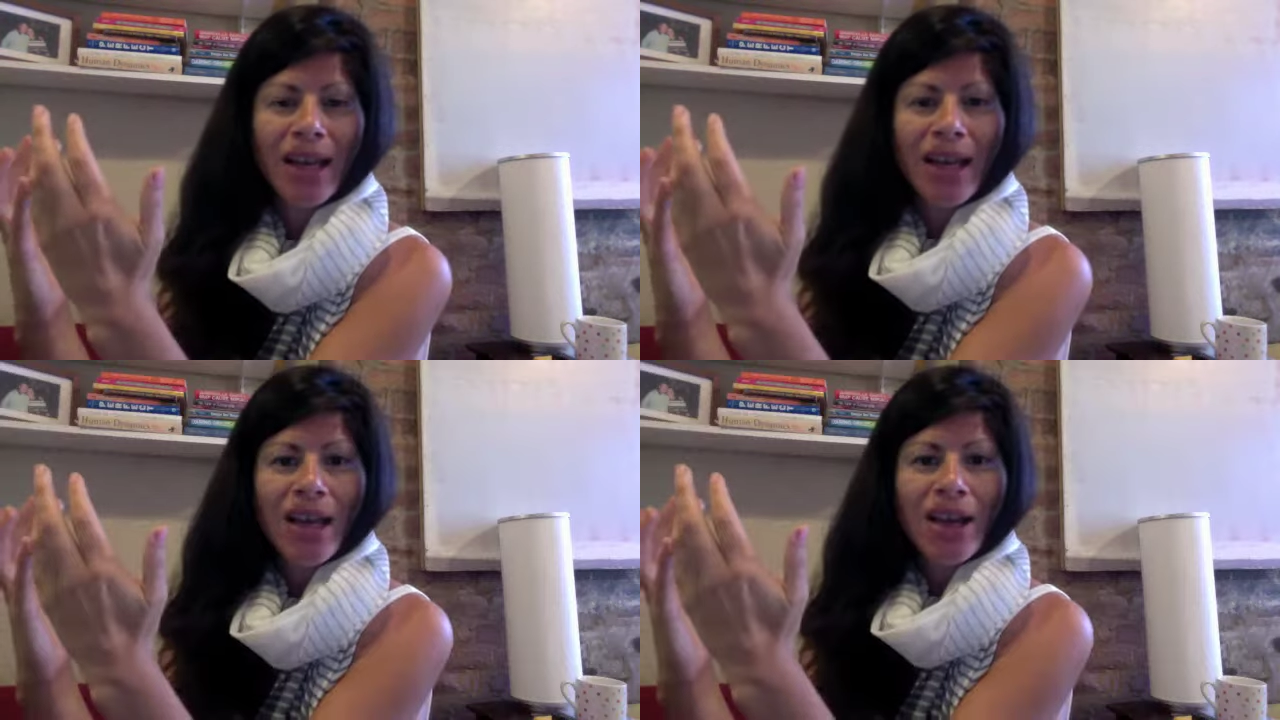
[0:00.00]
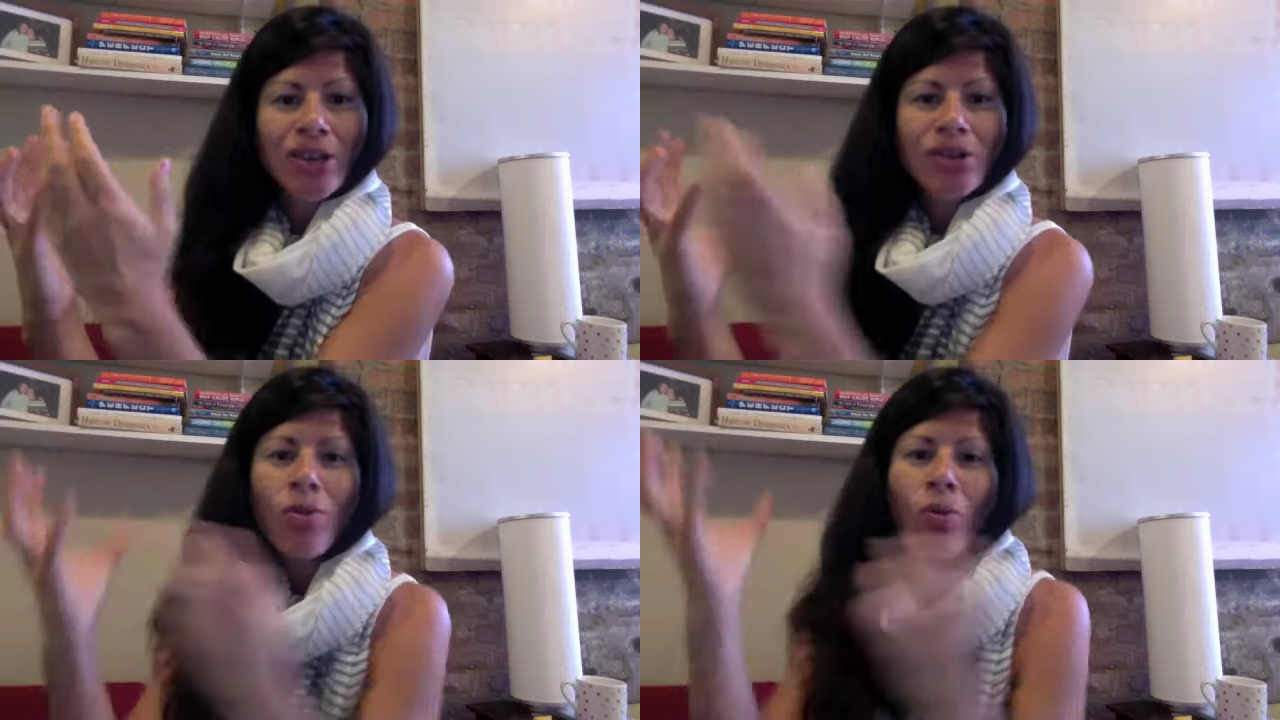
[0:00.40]
So
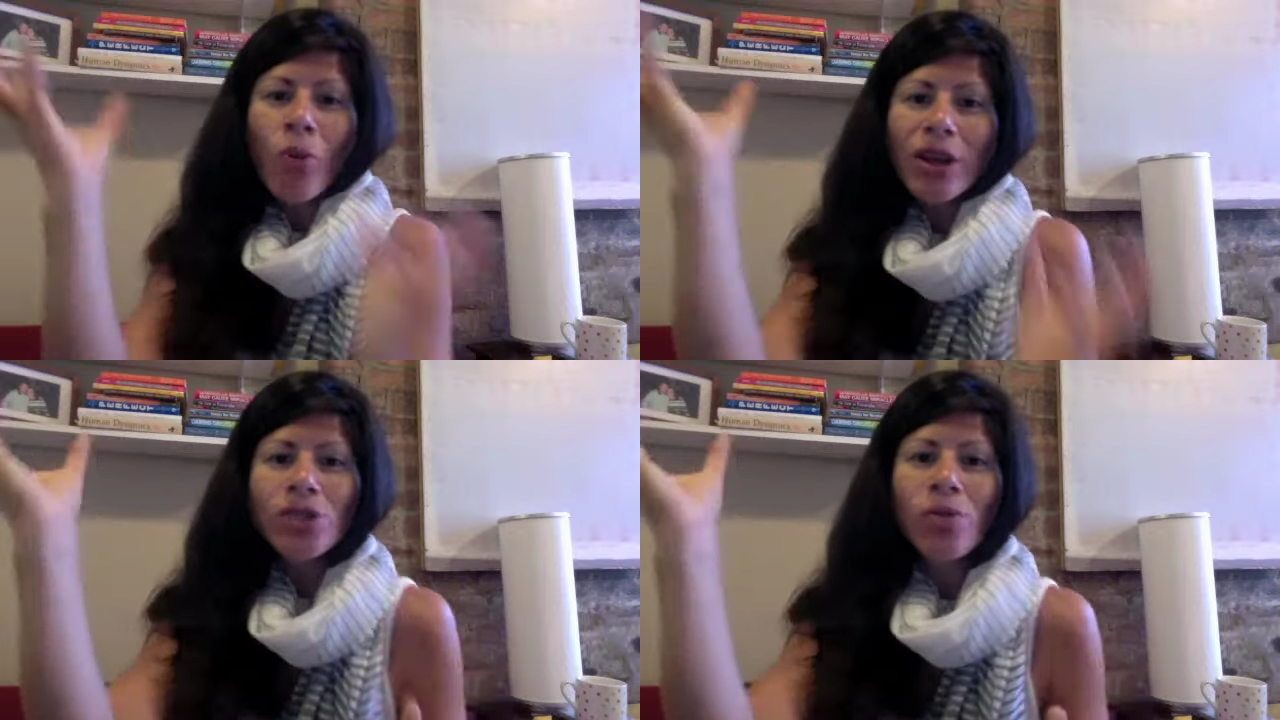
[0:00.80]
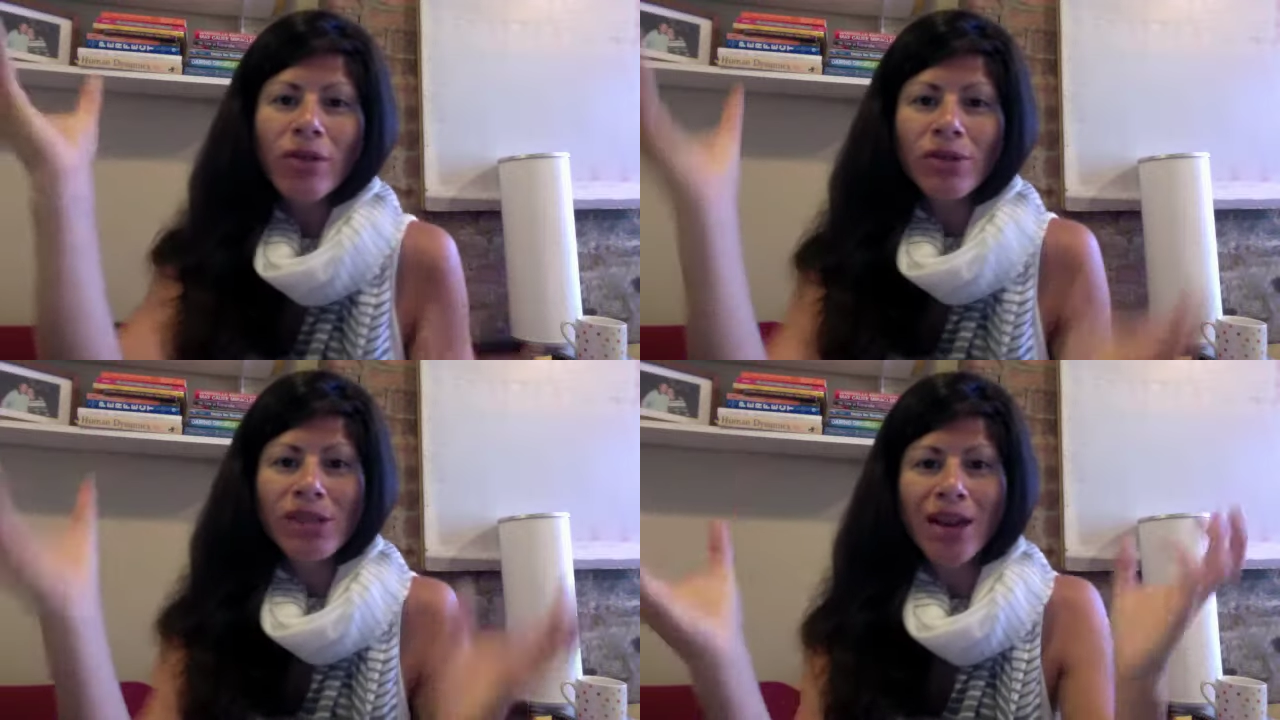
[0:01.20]
which one was I
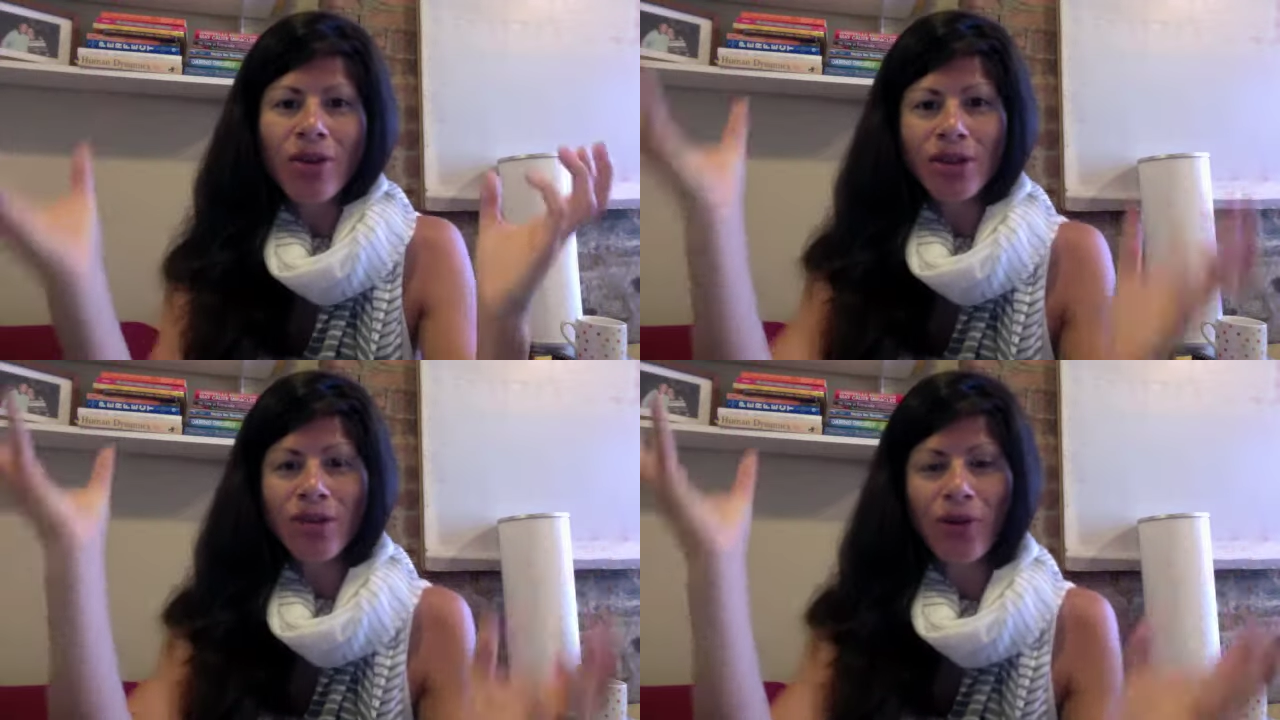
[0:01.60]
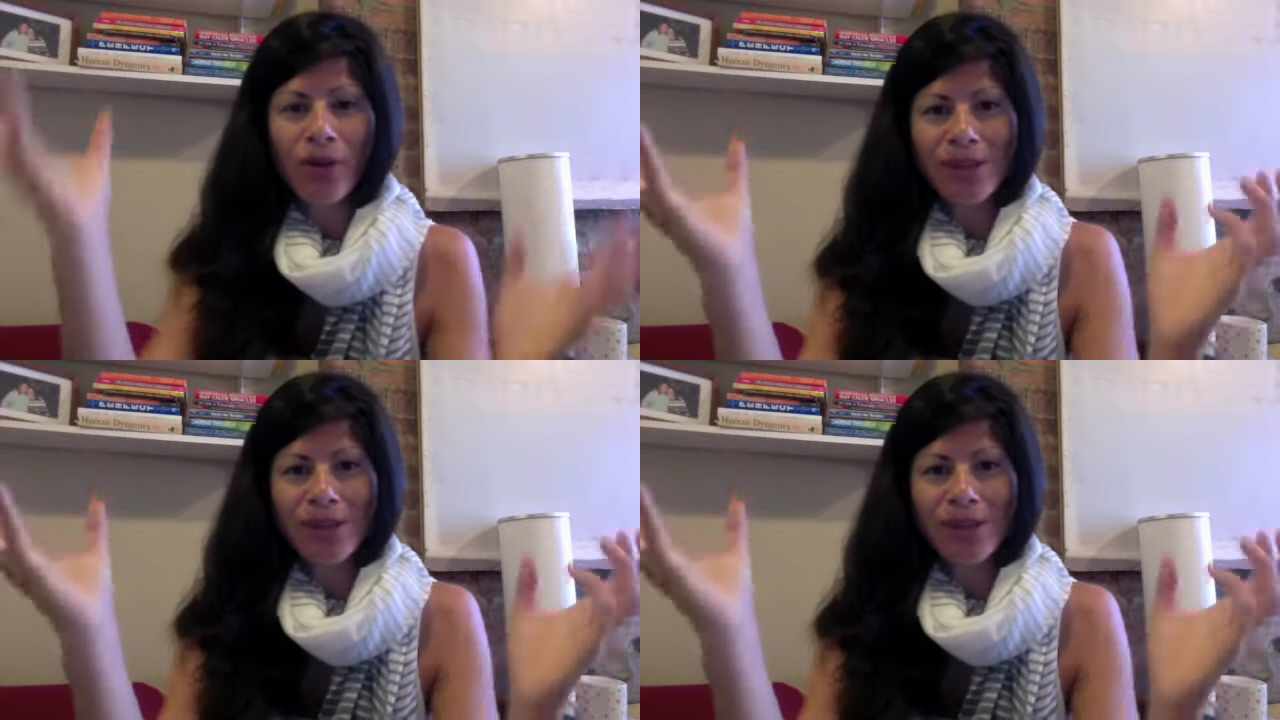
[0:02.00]
going to focus on?